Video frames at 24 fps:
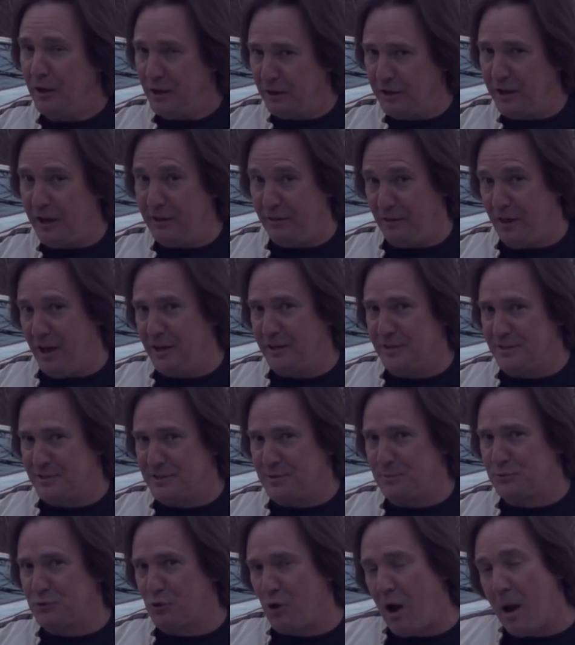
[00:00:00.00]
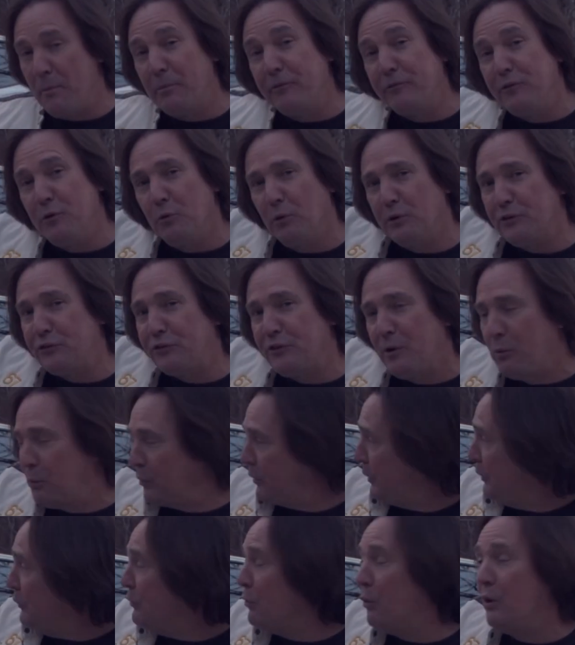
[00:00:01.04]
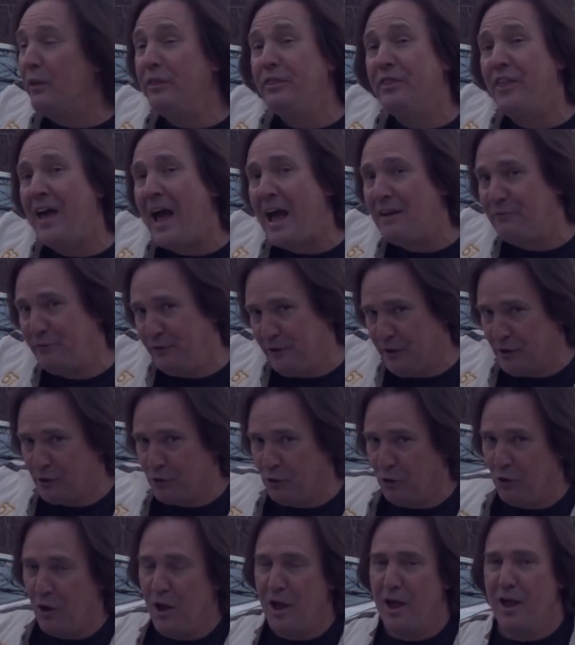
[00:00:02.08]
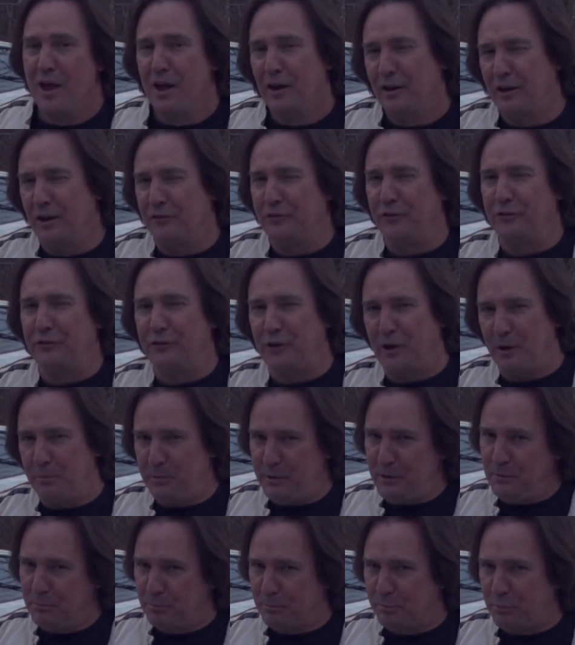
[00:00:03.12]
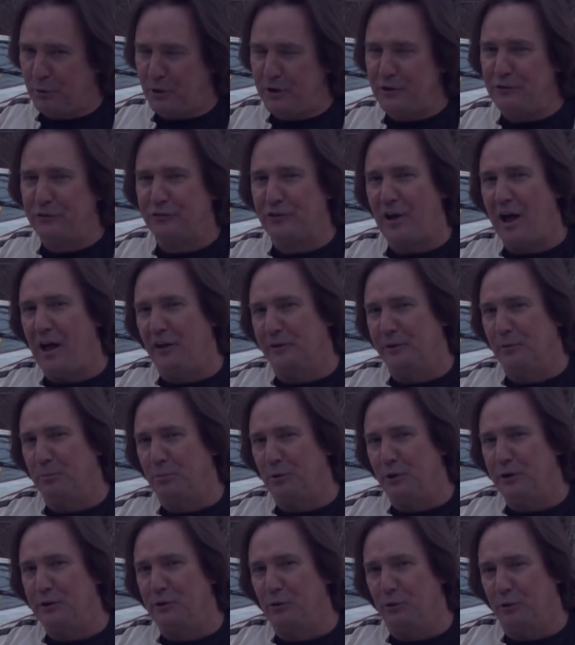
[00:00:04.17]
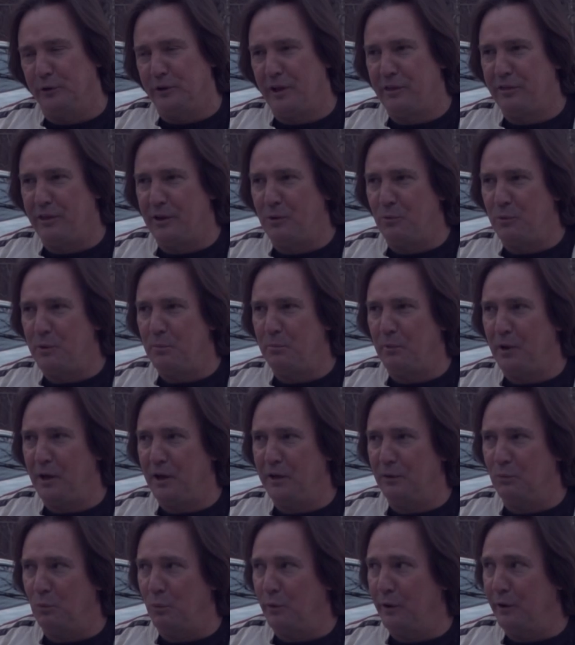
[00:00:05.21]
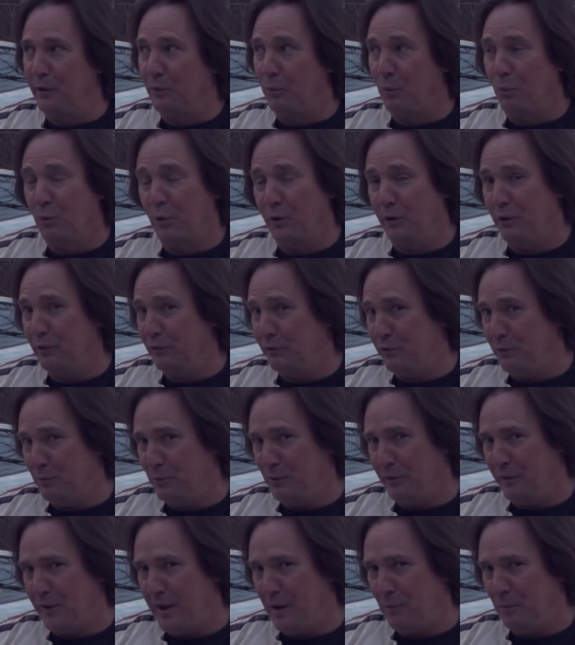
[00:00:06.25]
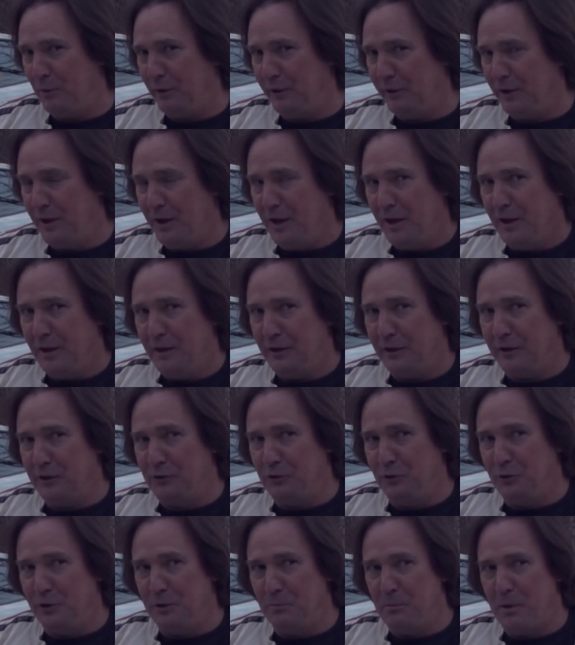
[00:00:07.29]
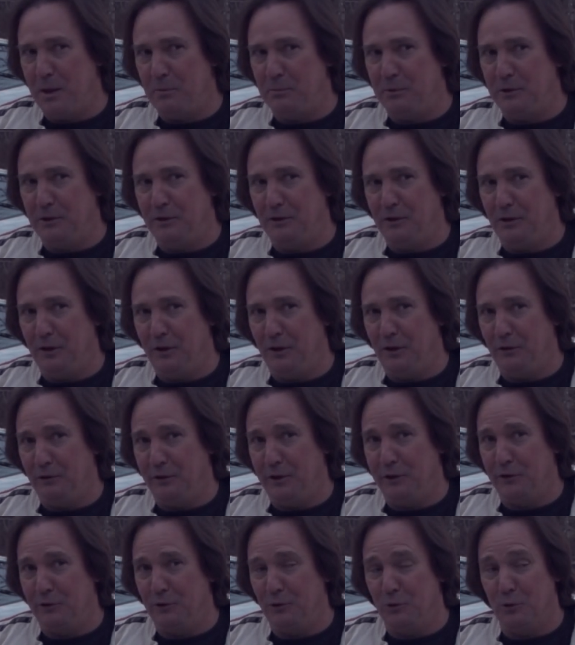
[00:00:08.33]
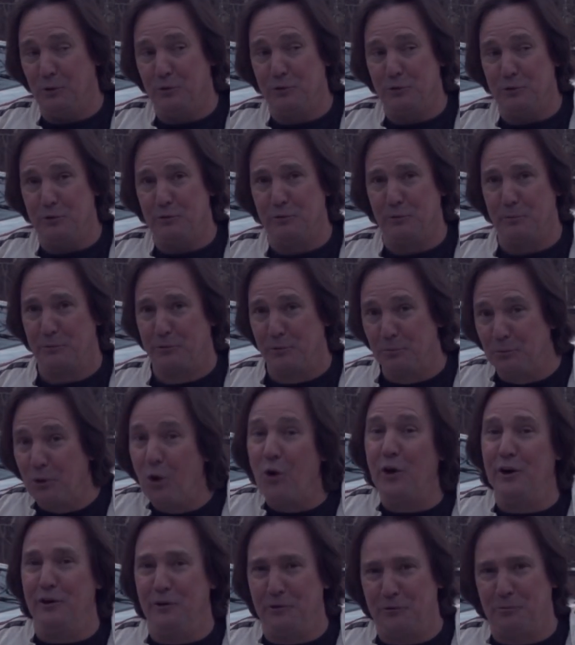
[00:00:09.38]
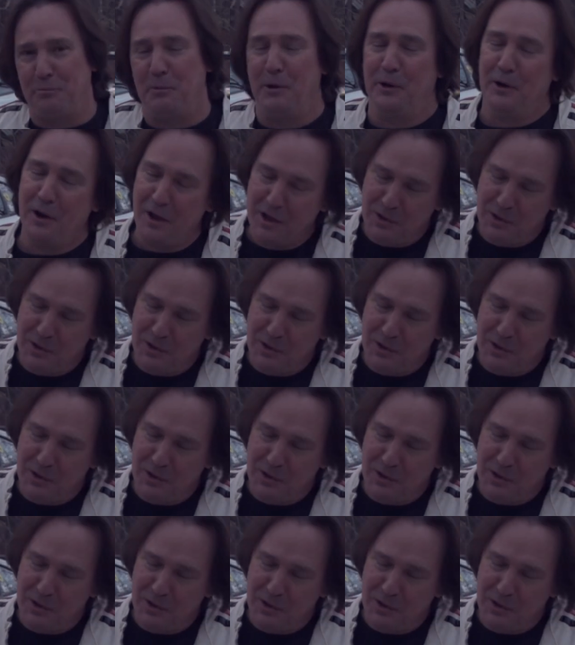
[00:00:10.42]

Again, like and subscribe if you want to see what we're going to do on that vehicle, because it's going to be pretty solid and pretty cool. And I think we might win an award or 2 on that one, including maybe a letter or 2 from some lawyers, but